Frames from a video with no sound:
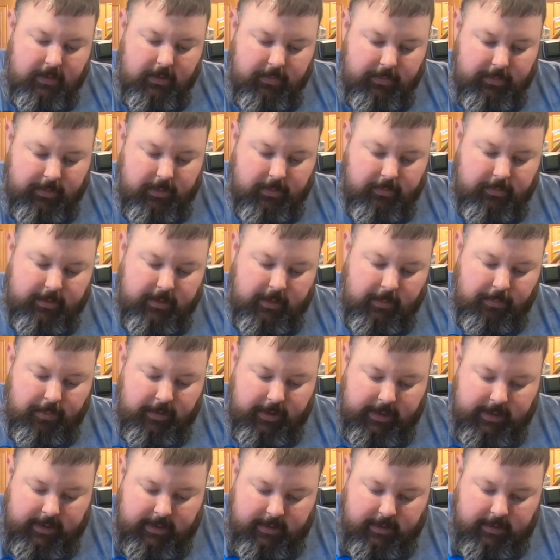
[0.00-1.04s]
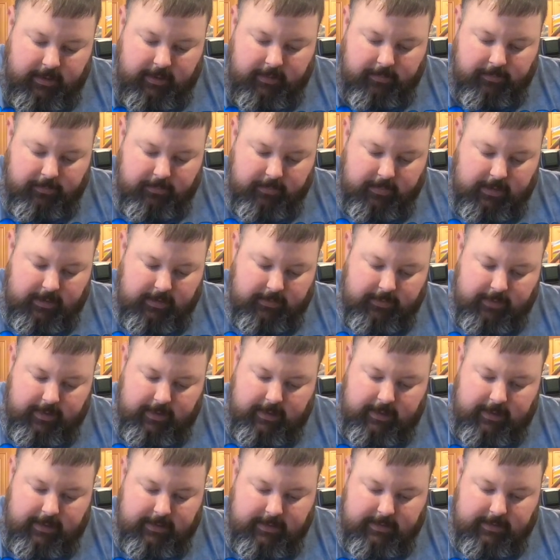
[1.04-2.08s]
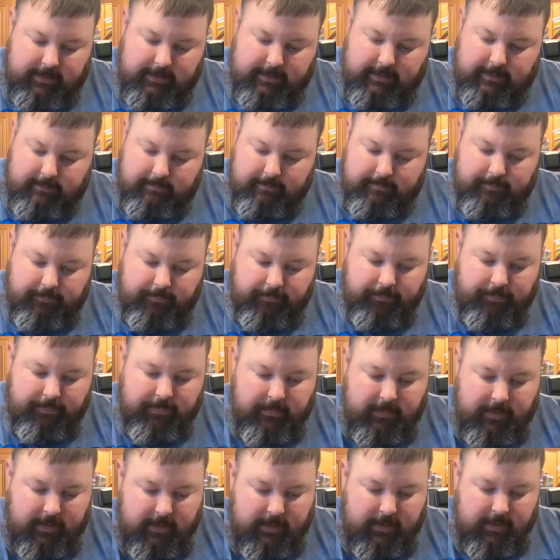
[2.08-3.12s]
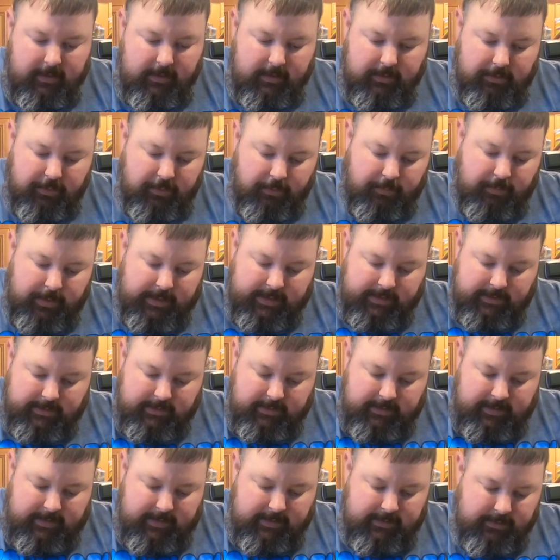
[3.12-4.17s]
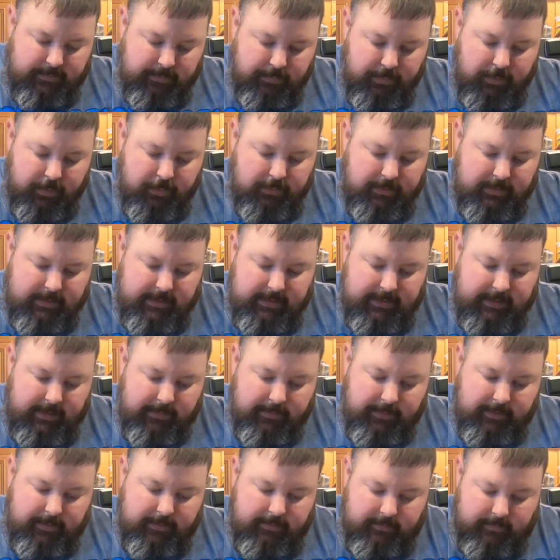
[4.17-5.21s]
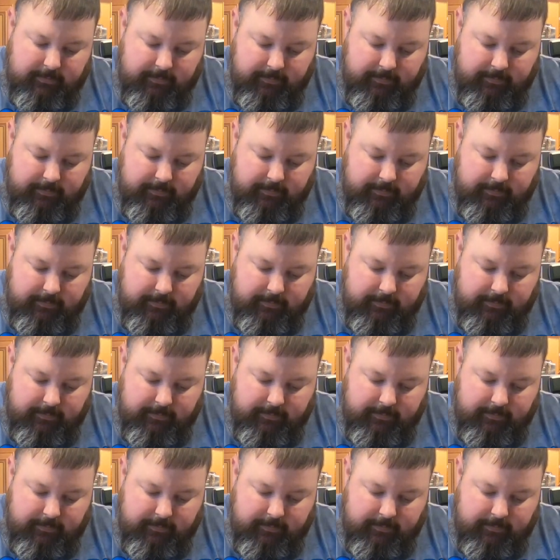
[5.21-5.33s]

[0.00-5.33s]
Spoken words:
We don't want to break it up. Give you a nice little bites of that smoked salmon.